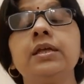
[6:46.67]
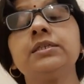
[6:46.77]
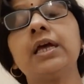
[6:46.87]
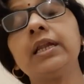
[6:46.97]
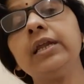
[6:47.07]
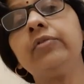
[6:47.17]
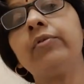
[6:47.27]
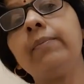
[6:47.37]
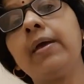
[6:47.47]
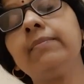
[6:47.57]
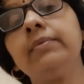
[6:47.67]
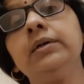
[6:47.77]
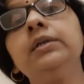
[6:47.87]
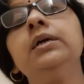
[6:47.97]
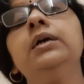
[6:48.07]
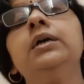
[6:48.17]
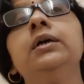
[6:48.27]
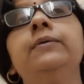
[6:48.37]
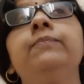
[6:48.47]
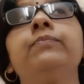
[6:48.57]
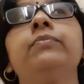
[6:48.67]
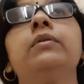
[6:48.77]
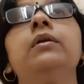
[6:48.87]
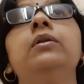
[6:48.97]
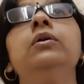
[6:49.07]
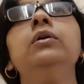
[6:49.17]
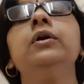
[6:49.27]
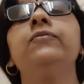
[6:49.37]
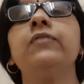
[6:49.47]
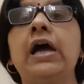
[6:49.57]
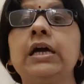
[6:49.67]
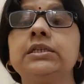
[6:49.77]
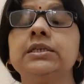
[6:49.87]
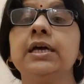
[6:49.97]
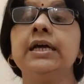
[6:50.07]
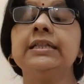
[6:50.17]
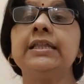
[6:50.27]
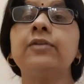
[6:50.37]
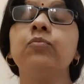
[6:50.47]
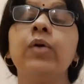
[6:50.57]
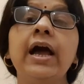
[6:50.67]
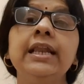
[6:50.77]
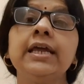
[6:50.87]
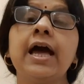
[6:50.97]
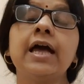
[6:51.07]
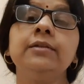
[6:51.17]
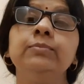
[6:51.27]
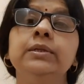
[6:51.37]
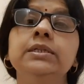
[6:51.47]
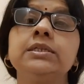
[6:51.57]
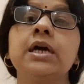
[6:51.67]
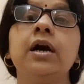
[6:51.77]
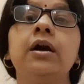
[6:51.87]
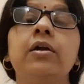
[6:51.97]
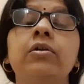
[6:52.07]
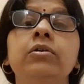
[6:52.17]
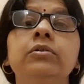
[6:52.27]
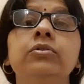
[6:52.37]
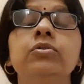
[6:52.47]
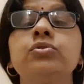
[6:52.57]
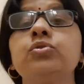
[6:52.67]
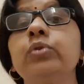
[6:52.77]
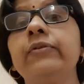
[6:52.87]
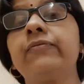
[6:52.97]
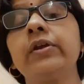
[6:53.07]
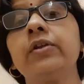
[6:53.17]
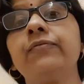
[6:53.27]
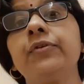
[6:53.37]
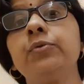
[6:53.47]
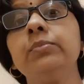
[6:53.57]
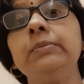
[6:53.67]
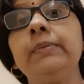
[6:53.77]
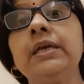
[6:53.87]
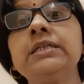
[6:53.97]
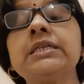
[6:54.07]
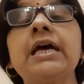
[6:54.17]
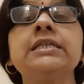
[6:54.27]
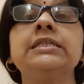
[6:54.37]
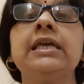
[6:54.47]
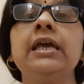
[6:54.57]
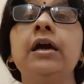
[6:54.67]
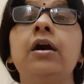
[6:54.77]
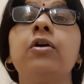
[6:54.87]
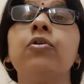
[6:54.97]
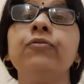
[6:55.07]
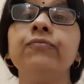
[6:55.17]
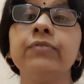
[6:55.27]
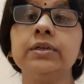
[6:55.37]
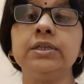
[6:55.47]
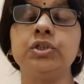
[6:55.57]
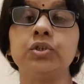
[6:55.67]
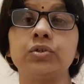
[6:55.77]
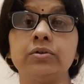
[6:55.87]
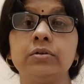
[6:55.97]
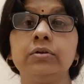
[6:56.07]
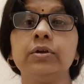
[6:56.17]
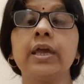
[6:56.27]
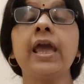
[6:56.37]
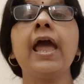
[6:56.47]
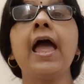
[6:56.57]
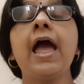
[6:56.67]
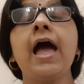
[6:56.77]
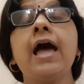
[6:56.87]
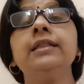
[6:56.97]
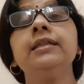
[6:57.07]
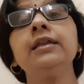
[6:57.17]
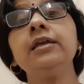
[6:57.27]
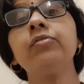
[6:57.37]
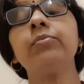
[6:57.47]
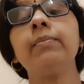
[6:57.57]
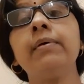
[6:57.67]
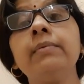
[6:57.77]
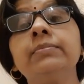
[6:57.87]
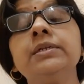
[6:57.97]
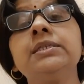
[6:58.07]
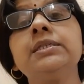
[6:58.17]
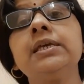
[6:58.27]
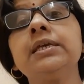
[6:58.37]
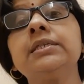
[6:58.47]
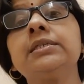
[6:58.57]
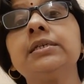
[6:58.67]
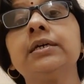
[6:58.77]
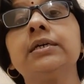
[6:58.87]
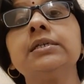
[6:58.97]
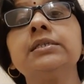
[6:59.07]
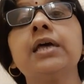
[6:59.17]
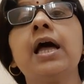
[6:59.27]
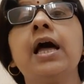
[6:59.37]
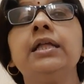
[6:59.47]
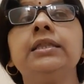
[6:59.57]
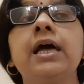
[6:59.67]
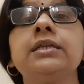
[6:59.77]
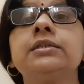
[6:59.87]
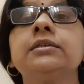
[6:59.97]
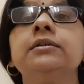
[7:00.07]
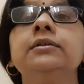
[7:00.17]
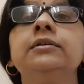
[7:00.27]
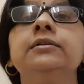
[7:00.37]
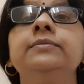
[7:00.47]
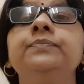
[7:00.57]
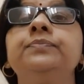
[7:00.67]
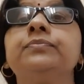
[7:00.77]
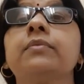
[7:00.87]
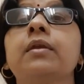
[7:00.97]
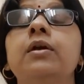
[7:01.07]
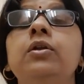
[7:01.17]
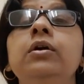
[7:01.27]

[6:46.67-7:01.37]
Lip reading: suddenly remembered, you know, a fact that wild animals are not so afraid of human beings as they are of furniture. Okay, and then he remembered seeing in circus that you